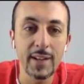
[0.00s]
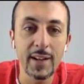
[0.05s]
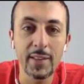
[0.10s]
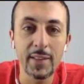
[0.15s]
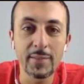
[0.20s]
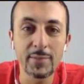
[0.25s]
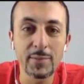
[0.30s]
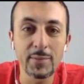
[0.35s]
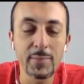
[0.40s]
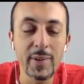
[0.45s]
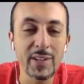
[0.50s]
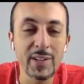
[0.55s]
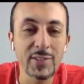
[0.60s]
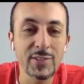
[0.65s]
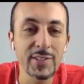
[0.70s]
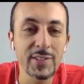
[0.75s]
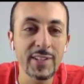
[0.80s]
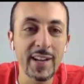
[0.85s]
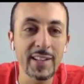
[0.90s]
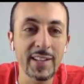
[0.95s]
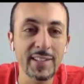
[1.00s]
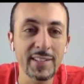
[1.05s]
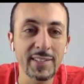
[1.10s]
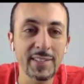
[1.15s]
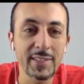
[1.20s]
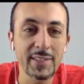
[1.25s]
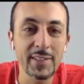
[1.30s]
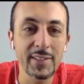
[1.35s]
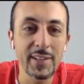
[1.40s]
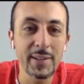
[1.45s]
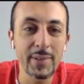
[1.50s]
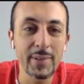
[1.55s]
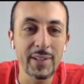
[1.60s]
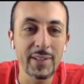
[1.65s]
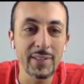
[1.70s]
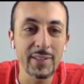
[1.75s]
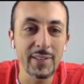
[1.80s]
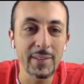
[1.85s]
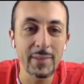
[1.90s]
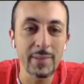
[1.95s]
Making sure you guys can still hear me
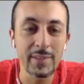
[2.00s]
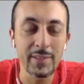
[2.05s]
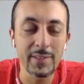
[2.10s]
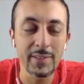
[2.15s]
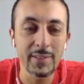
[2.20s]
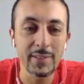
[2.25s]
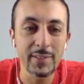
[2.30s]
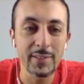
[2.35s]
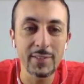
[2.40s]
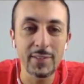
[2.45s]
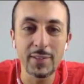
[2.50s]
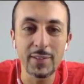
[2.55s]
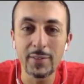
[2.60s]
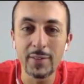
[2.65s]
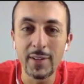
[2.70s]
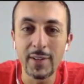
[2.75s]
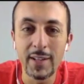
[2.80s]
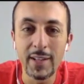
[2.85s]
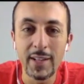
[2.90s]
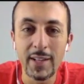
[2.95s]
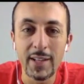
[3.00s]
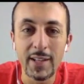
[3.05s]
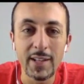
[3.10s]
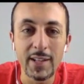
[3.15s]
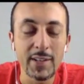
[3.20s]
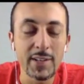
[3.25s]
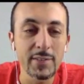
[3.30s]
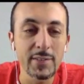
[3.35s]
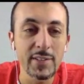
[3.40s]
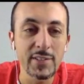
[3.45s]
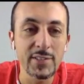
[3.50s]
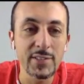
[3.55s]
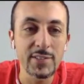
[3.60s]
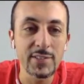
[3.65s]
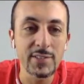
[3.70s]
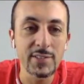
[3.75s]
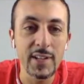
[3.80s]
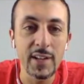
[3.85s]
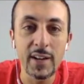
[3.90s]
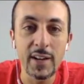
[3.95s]
and see me, so there's no
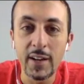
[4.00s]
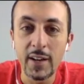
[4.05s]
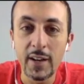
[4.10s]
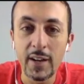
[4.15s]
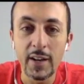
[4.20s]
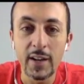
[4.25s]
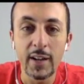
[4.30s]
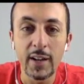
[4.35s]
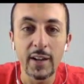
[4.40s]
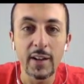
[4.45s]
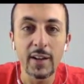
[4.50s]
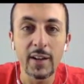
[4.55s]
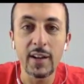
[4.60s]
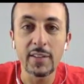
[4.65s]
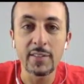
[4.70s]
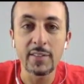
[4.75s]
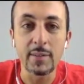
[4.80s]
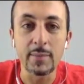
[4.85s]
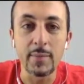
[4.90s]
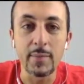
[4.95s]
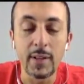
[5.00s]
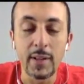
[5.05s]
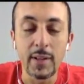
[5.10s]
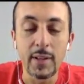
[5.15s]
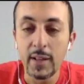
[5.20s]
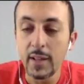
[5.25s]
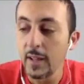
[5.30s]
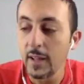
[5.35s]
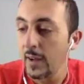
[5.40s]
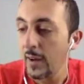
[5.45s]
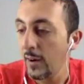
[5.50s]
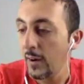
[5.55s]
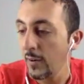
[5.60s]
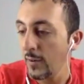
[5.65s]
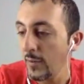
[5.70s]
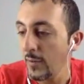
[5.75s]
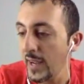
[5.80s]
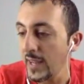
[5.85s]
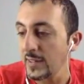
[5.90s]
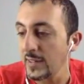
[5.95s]
issues there. Awesome. All
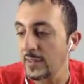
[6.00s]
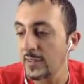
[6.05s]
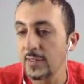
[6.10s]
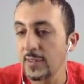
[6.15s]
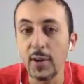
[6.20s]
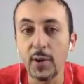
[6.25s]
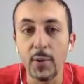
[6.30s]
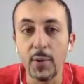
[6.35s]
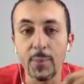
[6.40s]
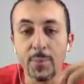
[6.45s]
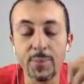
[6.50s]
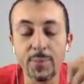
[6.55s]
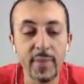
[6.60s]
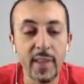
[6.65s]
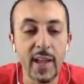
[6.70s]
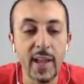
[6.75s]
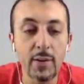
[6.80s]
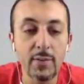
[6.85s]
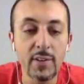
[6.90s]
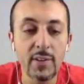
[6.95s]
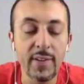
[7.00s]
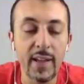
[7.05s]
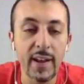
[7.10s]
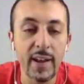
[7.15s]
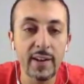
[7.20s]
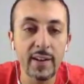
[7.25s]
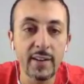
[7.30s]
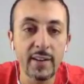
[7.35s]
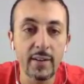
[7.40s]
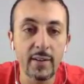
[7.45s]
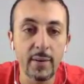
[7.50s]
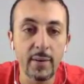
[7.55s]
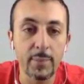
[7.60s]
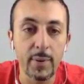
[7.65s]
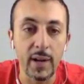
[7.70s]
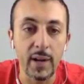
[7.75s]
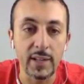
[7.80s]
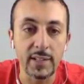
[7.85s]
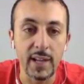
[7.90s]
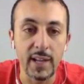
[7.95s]
right, so now we've edited our
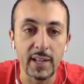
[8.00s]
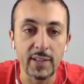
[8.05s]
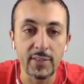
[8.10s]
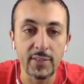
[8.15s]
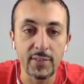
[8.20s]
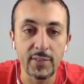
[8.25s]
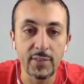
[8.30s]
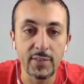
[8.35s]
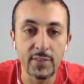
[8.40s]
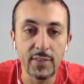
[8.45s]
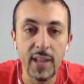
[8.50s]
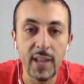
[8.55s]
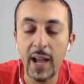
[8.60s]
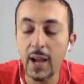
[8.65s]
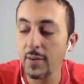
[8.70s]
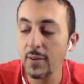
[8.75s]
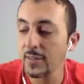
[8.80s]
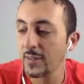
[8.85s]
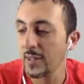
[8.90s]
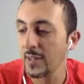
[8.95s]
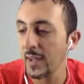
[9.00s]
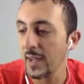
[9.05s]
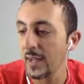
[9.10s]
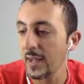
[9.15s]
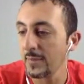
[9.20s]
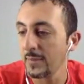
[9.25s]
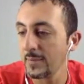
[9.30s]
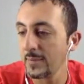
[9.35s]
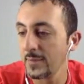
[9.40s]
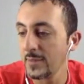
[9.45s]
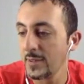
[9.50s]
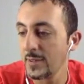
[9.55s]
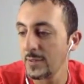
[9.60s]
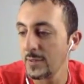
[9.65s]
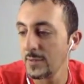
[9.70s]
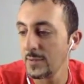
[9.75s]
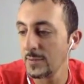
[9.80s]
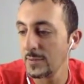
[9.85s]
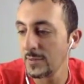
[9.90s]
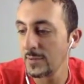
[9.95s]
podcast. Now it's time
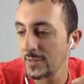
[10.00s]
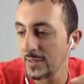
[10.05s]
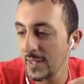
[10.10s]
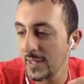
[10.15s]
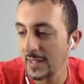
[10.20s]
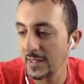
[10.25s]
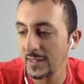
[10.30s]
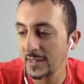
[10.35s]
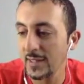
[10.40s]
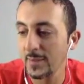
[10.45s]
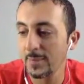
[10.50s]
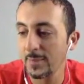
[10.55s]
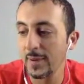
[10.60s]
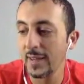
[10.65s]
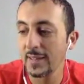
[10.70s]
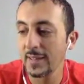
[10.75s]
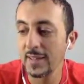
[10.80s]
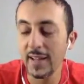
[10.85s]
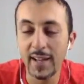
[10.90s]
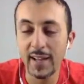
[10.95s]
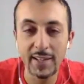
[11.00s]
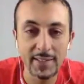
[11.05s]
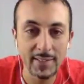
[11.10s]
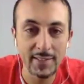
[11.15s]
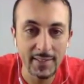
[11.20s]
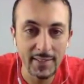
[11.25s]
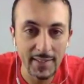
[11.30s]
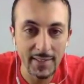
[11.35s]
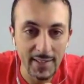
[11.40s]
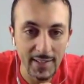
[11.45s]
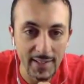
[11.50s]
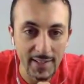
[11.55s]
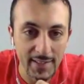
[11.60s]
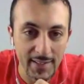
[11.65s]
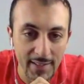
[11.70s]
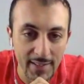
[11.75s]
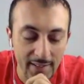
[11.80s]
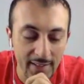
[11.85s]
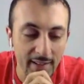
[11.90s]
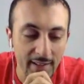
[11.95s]
to stick this podcast,
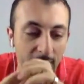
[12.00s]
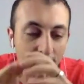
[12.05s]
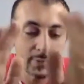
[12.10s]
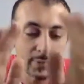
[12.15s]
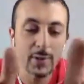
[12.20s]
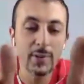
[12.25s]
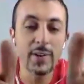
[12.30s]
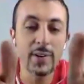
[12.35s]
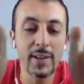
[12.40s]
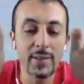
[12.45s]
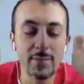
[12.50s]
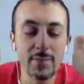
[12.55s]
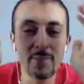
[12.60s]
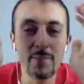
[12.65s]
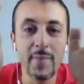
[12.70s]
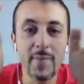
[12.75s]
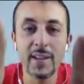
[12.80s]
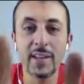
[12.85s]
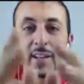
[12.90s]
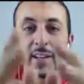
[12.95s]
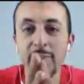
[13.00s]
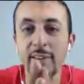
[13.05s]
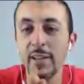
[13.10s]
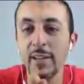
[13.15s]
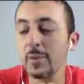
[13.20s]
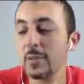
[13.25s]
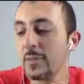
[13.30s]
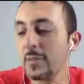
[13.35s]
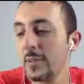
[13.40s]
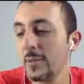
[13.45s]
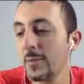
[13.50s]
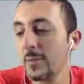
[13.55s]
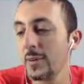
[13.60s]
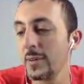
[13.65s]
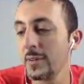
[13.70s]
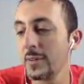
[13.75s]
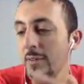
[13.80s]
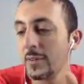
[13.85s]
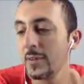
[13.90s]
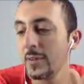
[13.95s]
upload it, make it available to the
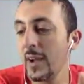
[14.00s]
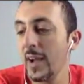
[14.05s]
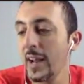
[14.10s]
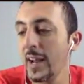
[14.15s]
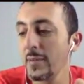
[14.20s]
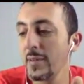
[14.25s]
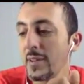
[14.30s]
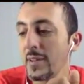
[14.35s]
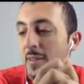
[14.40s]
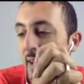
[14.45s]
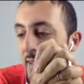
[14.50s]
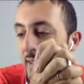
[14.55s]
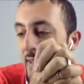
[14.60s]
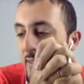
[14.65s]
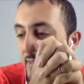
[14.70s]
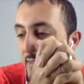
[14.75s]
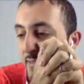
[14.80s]
world. So how do we do that?